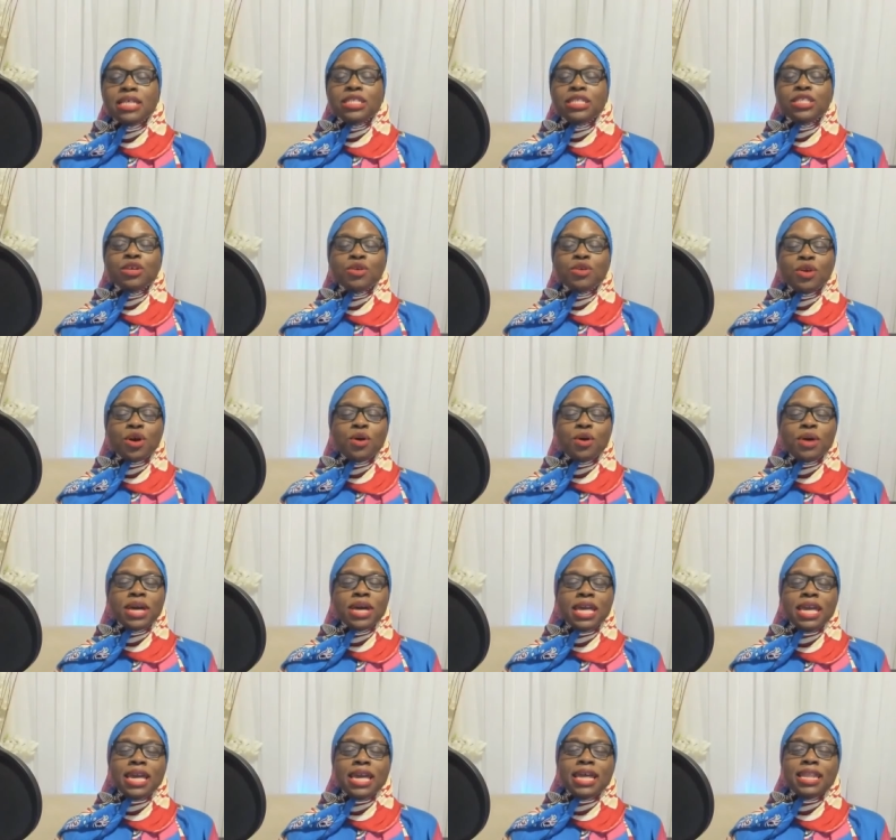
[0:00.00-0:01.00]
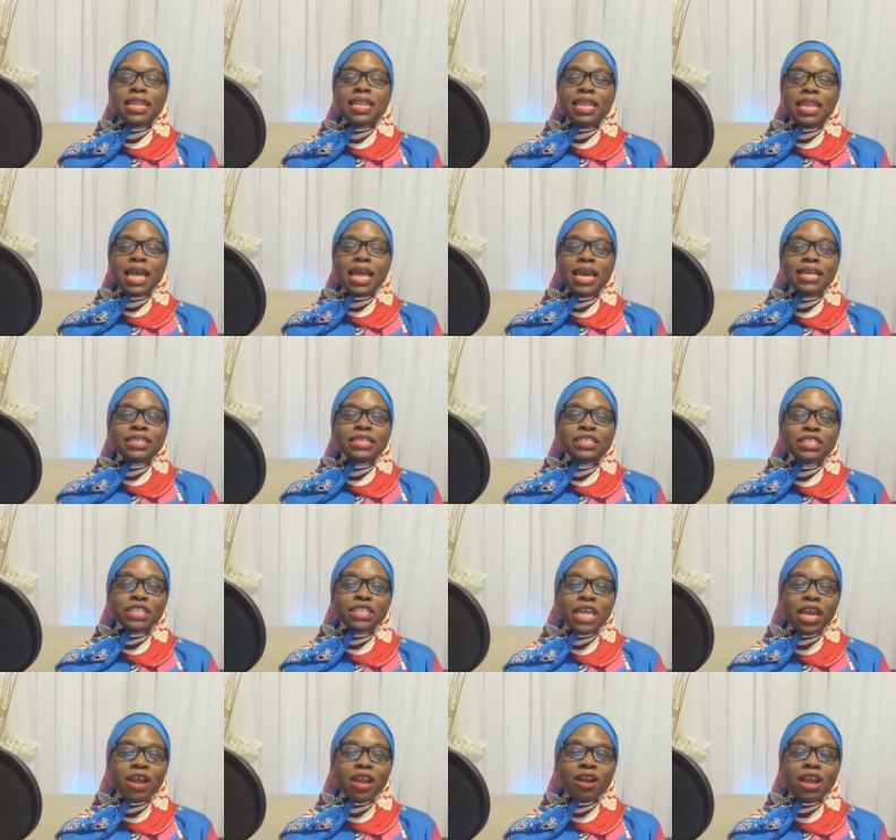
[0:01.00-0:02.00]
So go ahead, like,
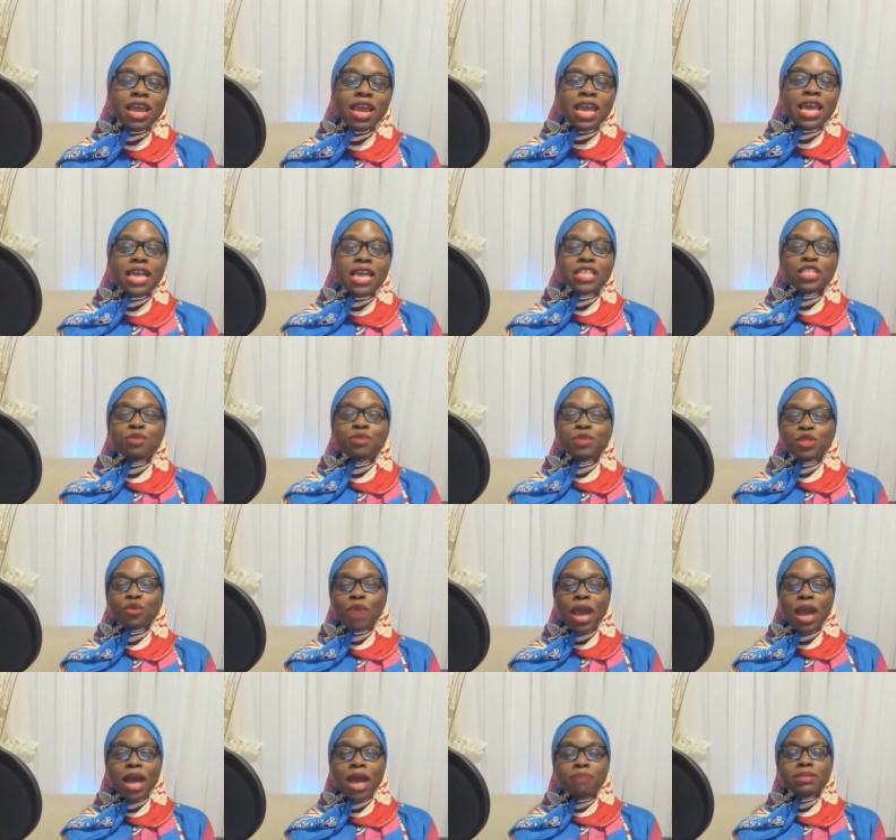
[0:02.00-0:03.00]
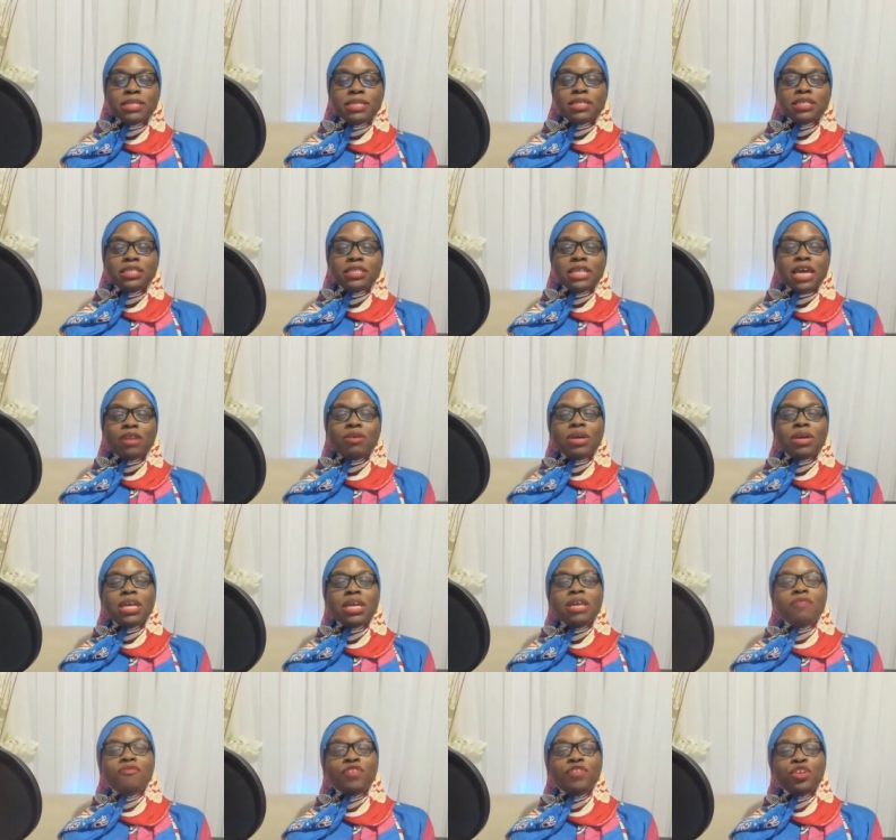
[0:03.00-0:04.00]
share, and subscribe to the channel
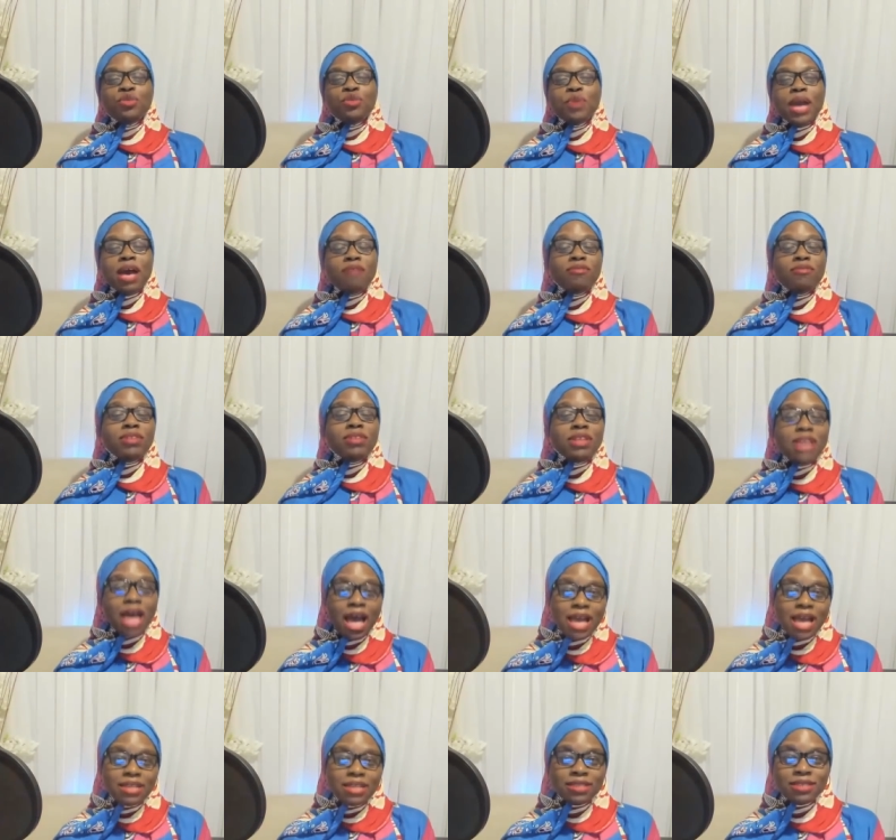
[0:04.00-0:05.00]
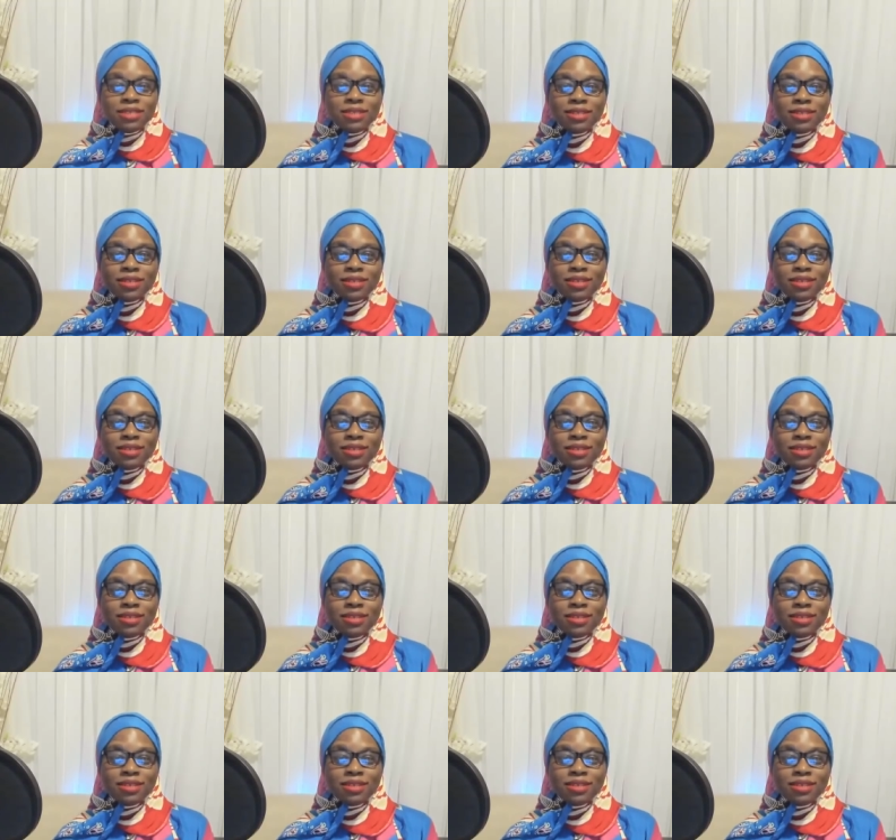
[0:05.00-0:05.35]
if you have not.